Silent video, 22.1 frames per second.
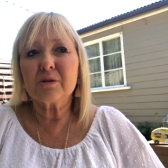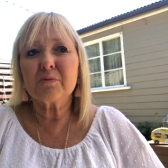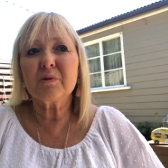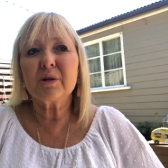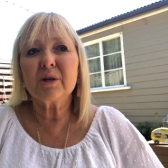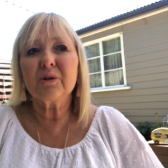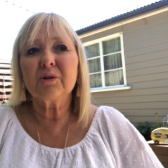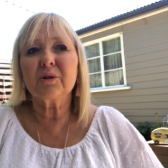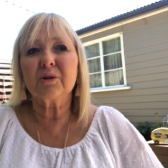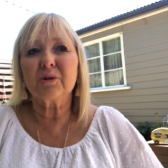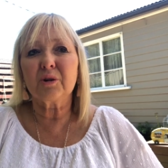We're
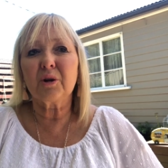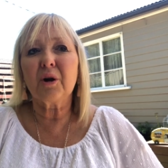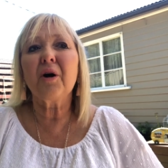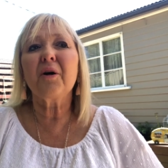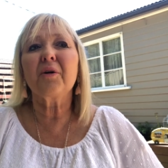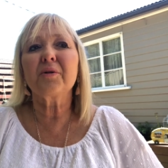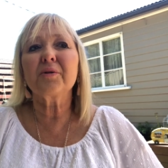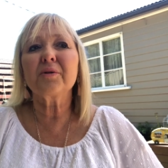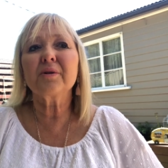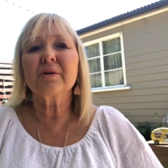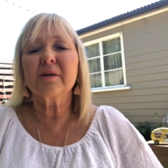not
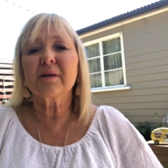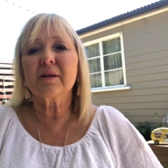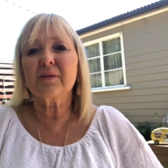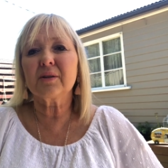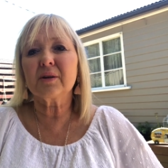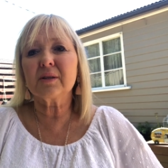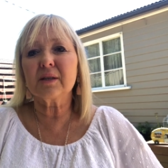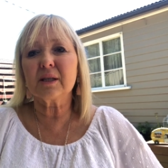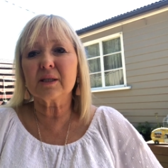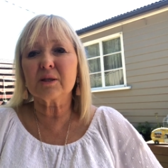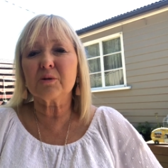alone. I
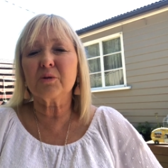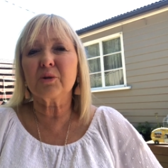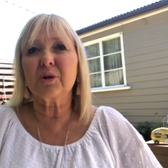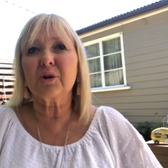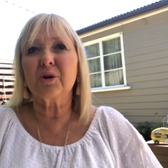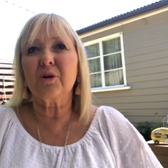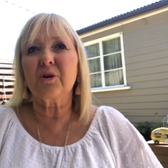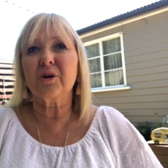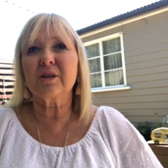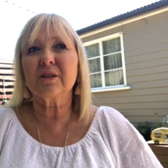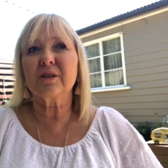think that's what the
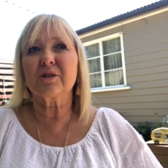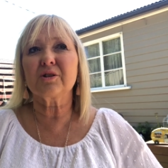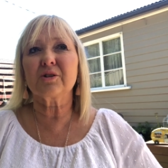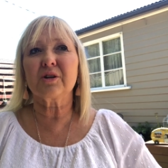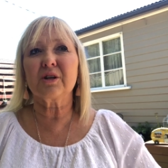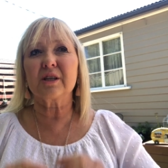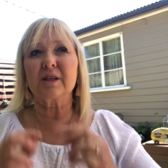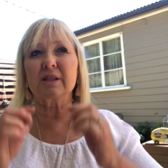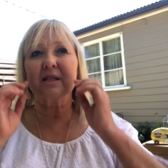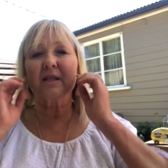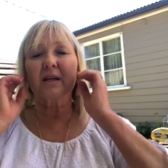guides are
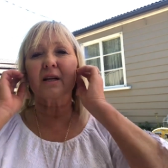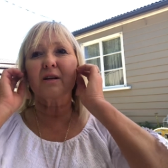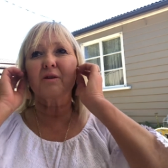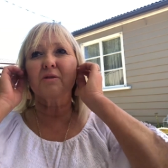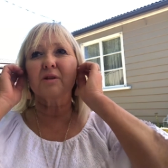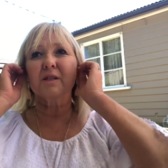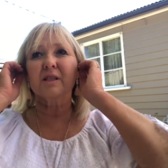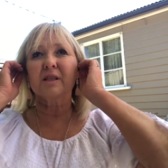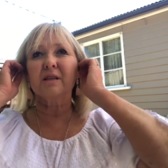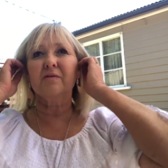trying to say to us.